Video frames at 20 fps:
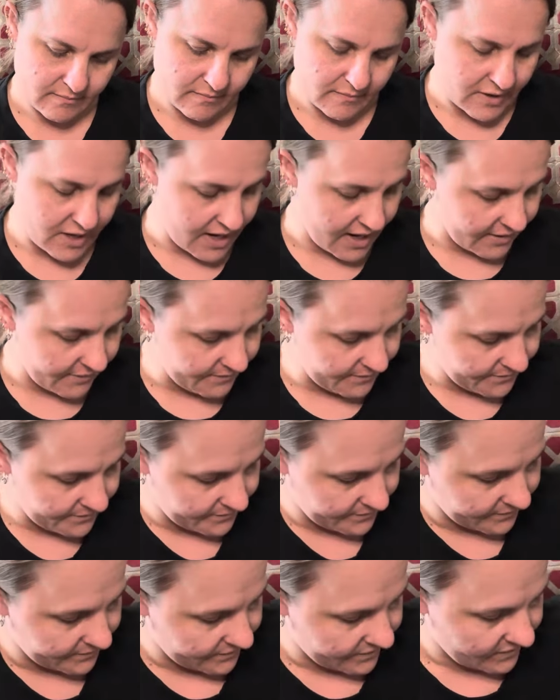Yeah.
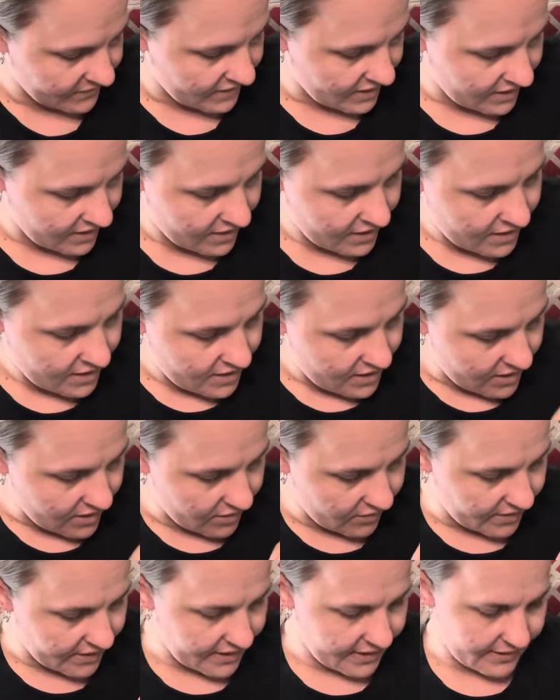
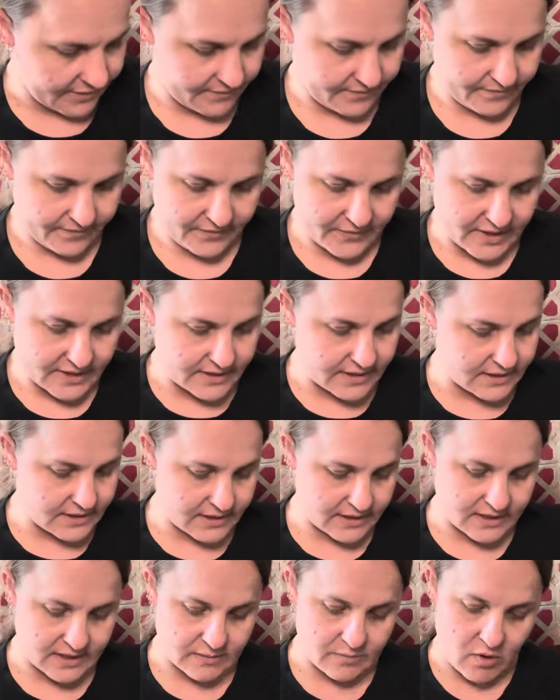Okay, this is
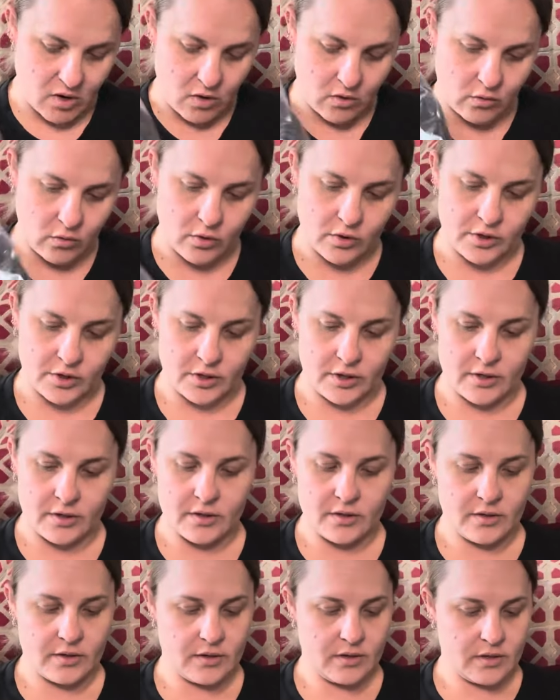a small order.
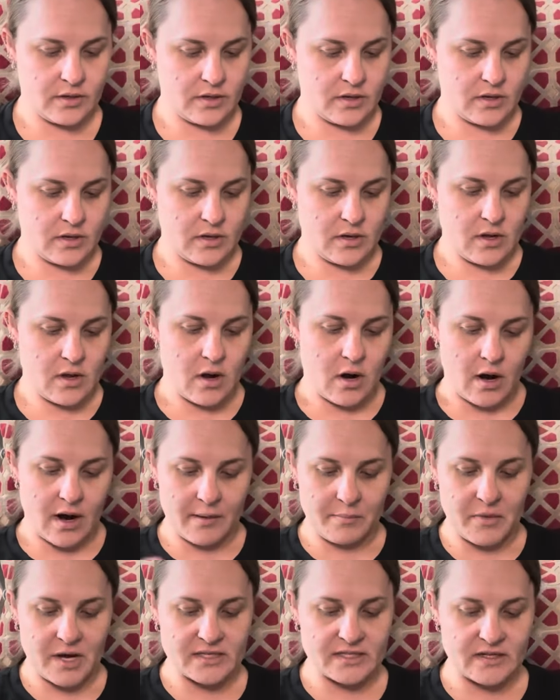I
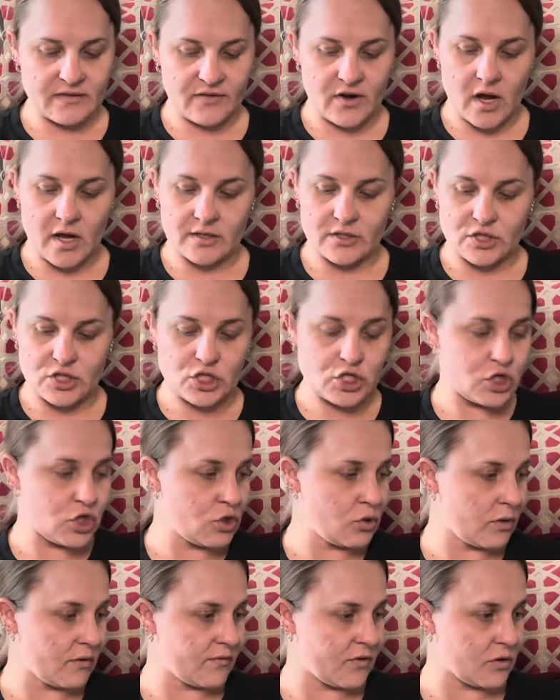must have gotten
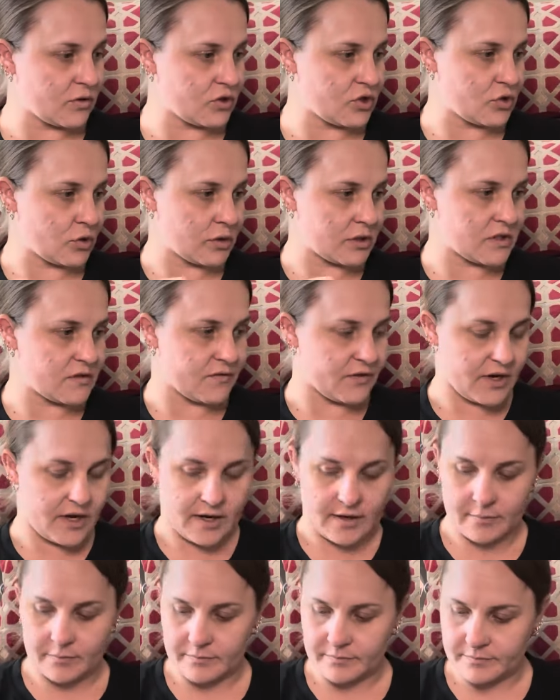2 of those shorts for
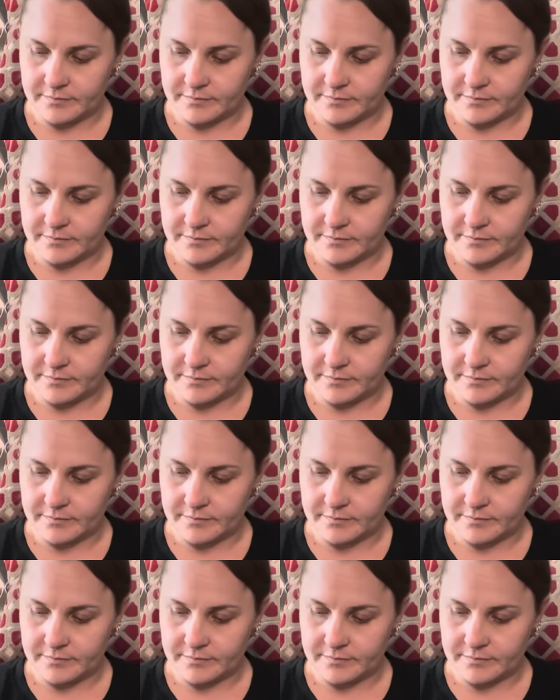him.